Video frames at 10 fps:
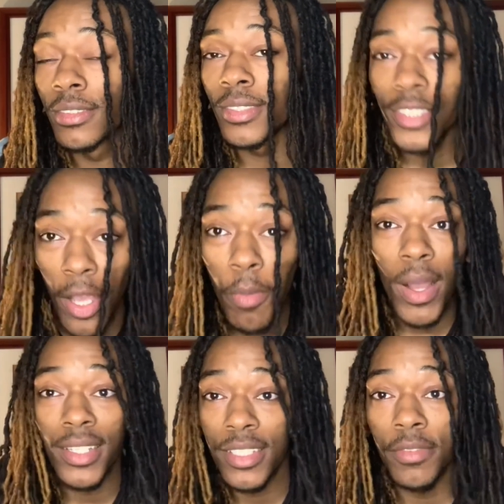taught
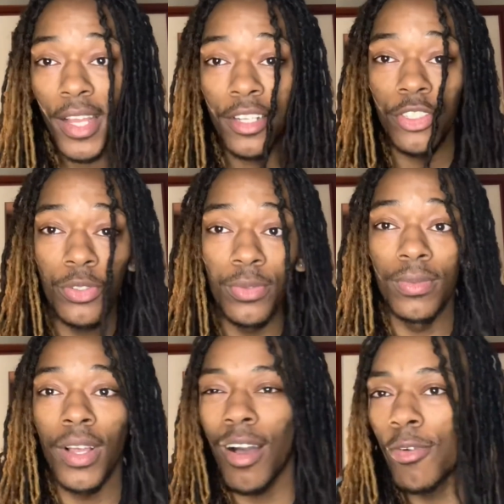myself how to shoot
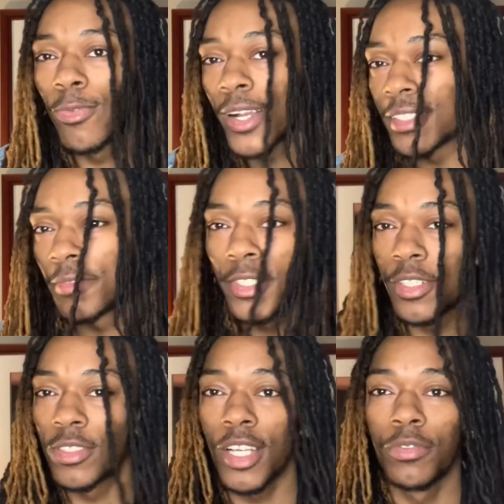off watching
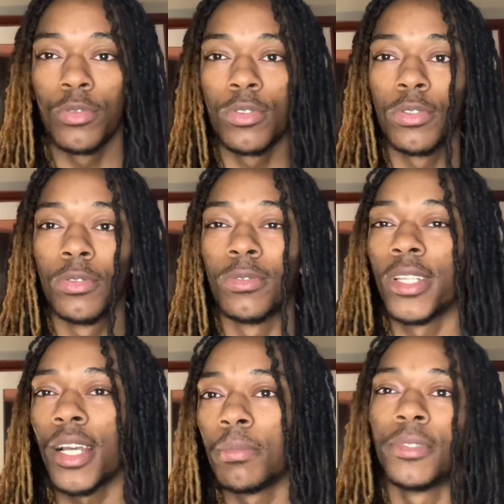videos off YouTube. And
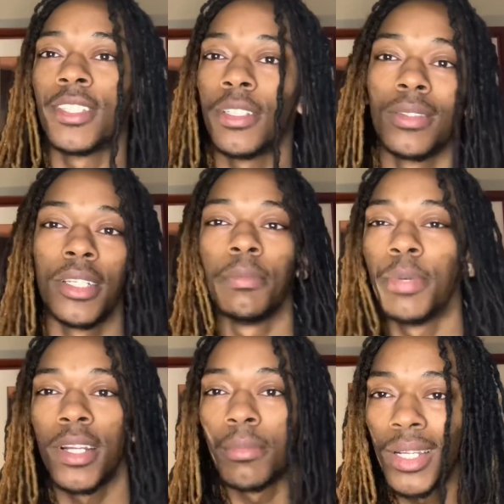I'm still getting
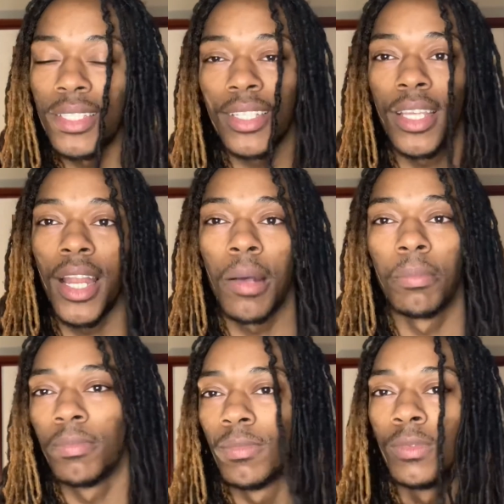better. I'm not saying
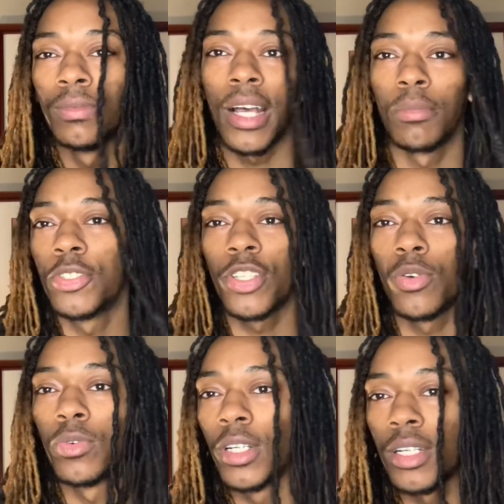I'm so
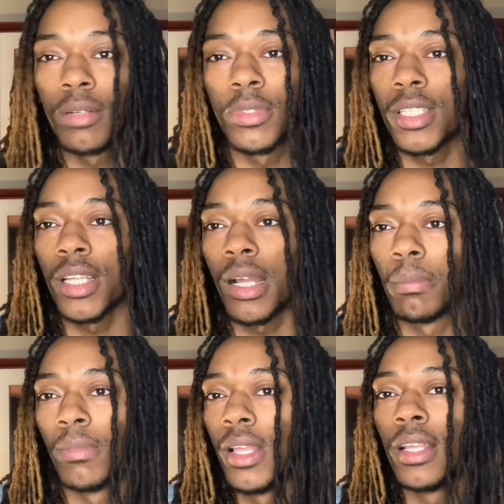good. I'm just
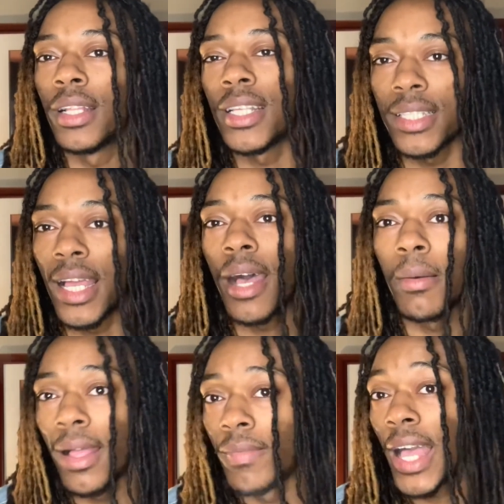saying
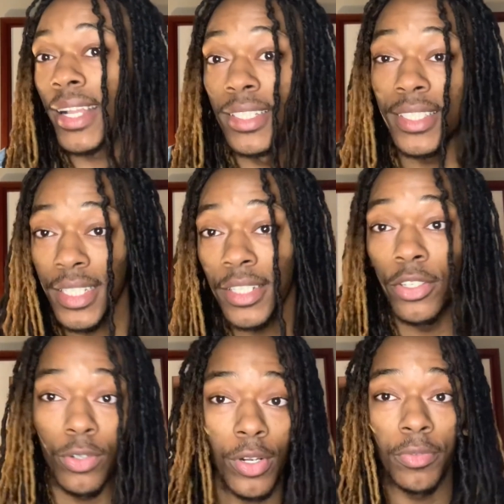I can see the
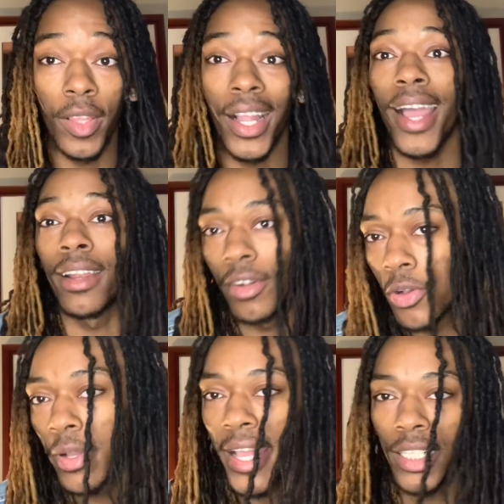growth. Like I know
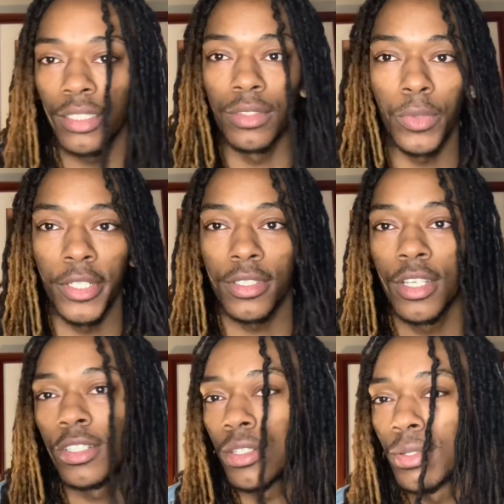it actually works.
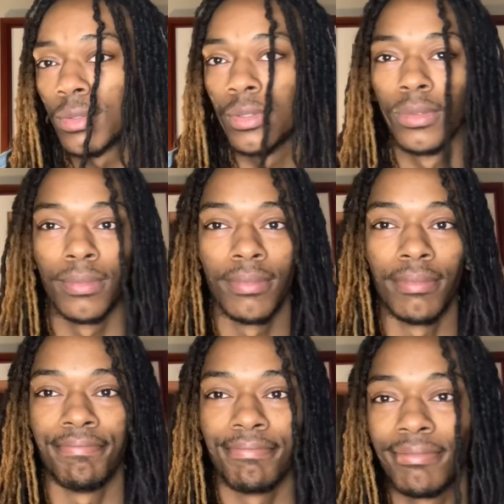So
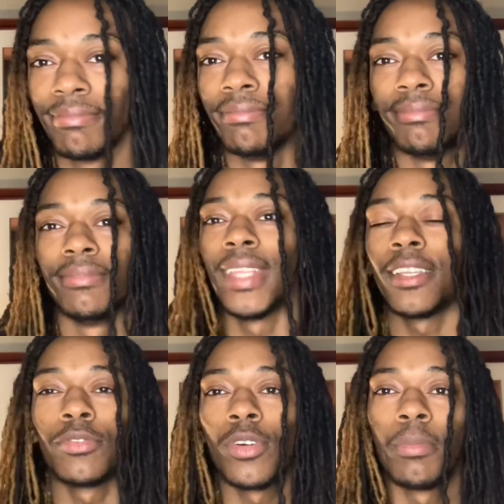
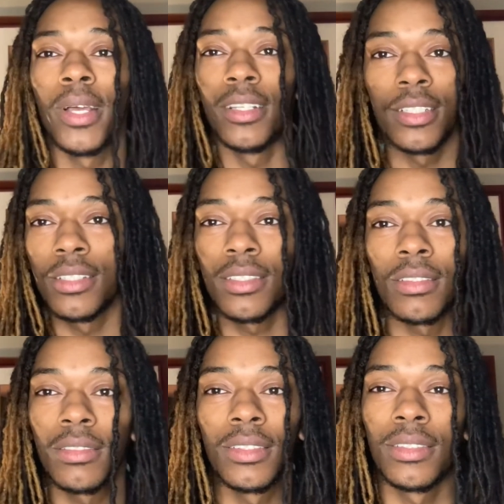I'm not just
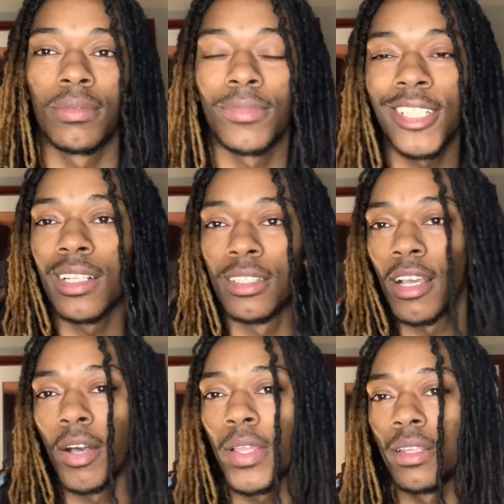telling
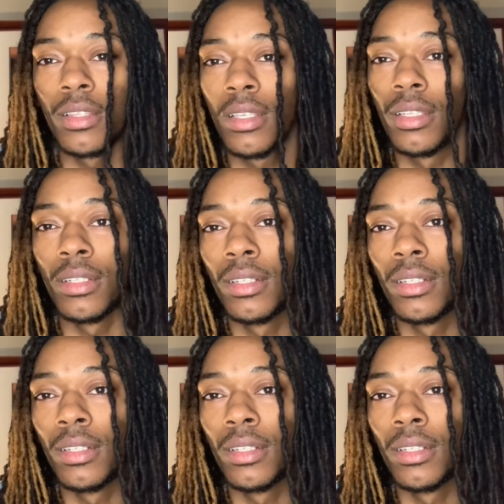y'all anything.